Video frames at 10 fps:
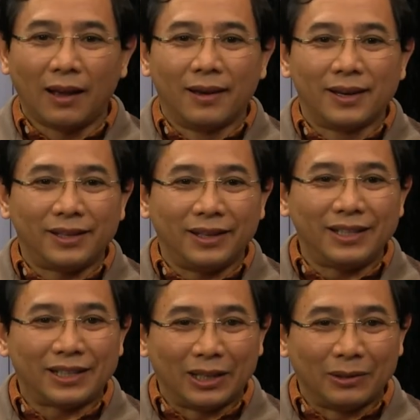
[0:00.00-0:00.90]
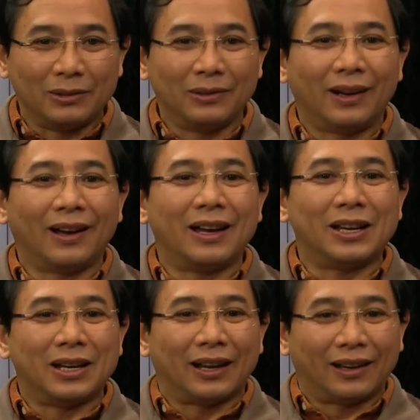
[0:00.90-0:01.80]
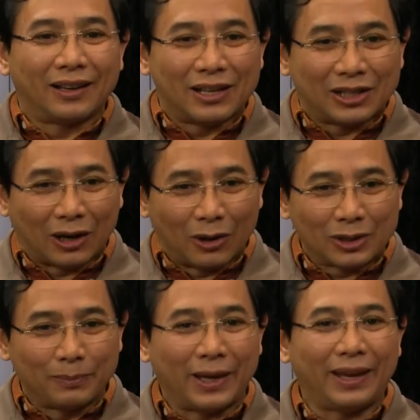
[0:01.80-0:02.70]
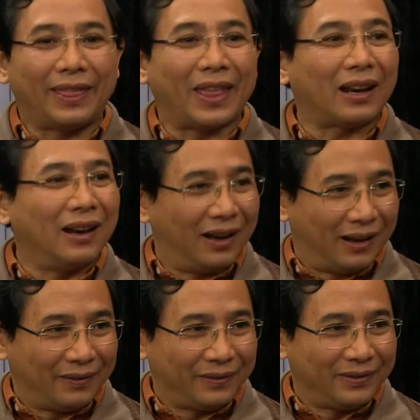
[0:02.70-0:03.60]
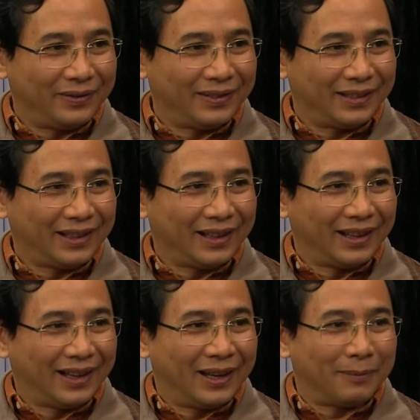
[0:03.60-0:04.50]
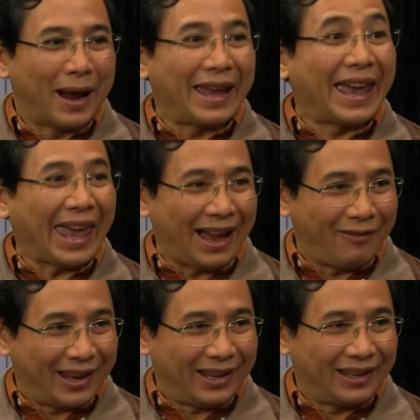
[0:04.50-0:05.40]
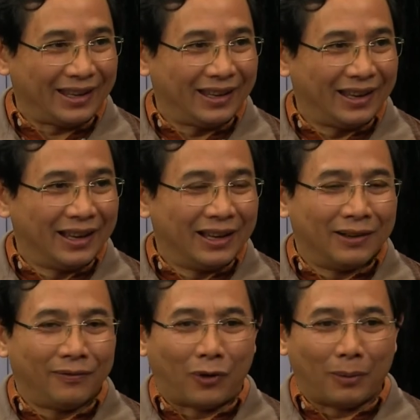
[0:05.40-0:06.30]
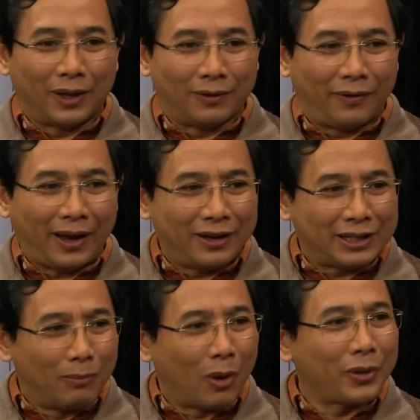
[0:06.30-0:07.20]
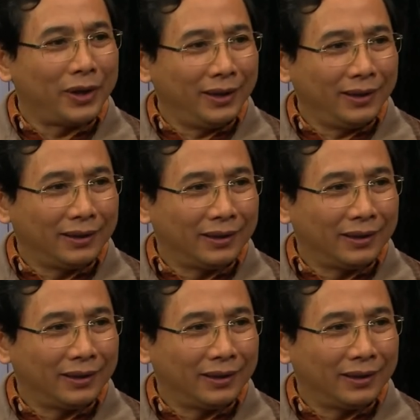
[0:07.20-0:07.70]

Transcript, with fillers: she still shows me that love mm-hmm. by caring yeah. from the very small thing.